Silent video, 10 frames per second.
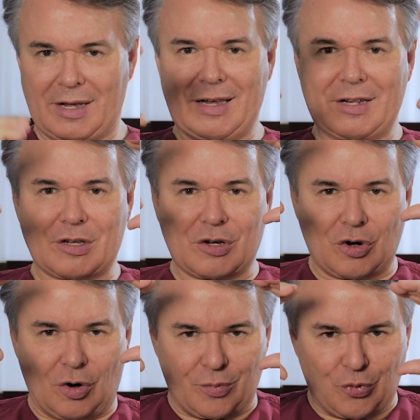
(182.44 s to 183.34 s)
It
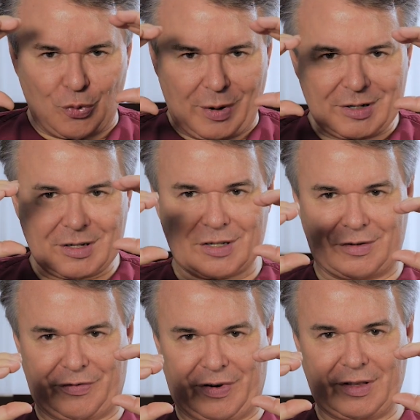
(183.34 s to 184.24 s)
compresses
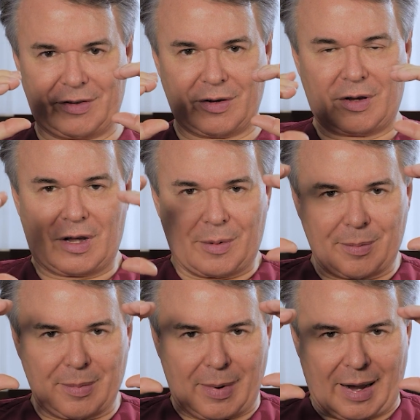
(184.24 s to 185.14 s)
the fat
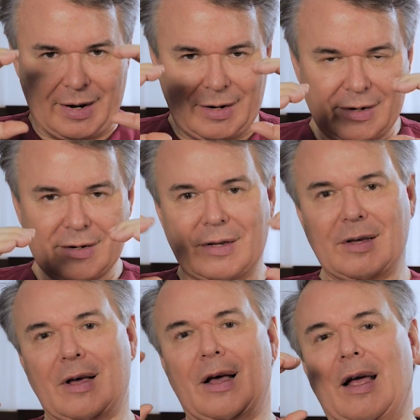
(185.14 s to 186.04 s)
by
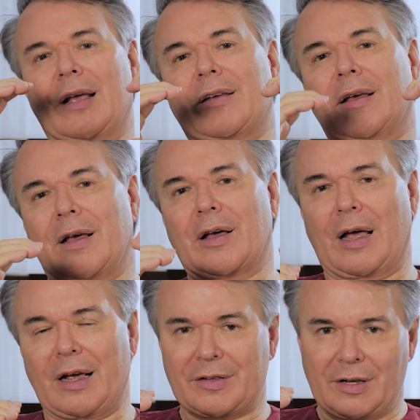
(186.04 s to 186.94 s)

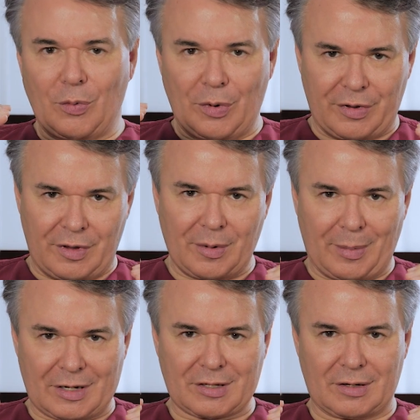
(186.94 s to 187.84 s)
acting within the
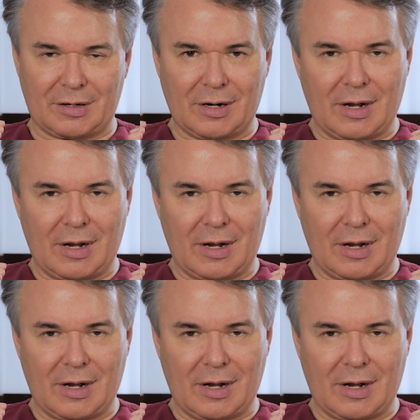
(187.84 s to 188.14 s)
muscle.